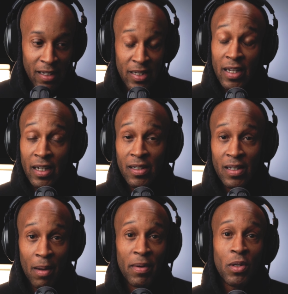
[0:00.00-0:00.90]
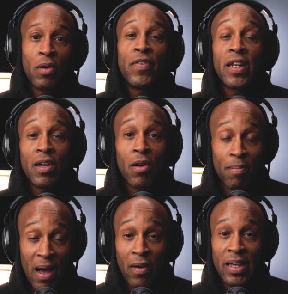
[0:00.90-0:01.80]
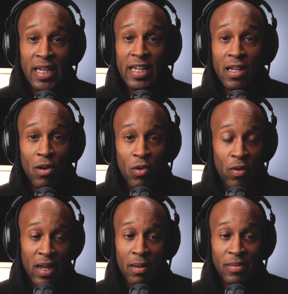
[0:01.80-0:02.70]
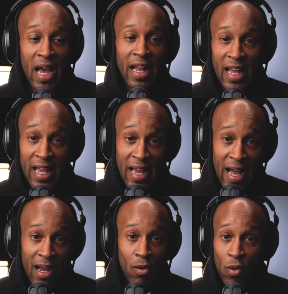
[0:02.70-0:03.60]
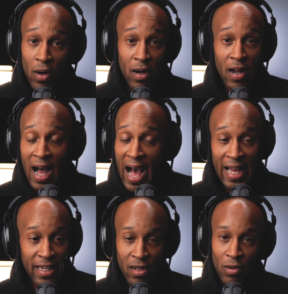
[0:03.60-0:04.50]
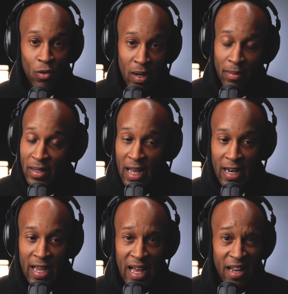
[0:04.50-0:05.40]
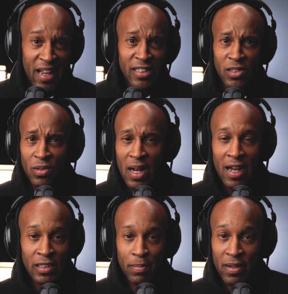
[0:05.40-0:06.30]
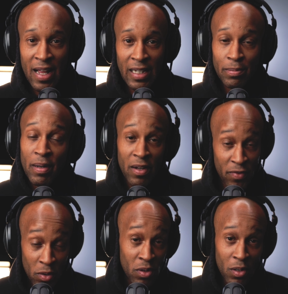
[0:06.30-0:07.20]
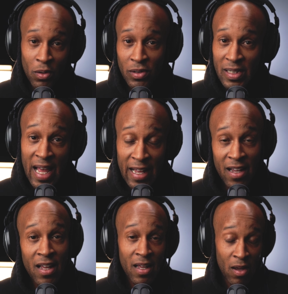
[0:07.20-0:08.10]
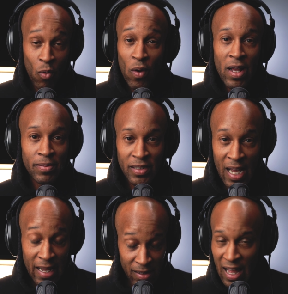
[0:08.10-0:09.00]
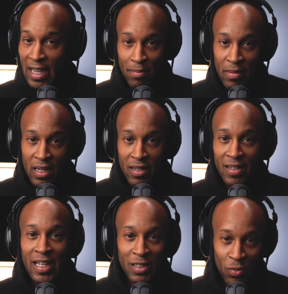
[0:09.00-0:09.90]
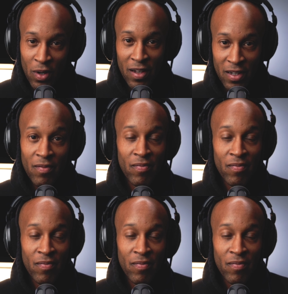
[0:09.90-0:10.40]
Yeah, I'm gonna do a video about ideogram.ai or ideogram.ai. Not sure how it's pronounced, but if you use that website like me, guess what?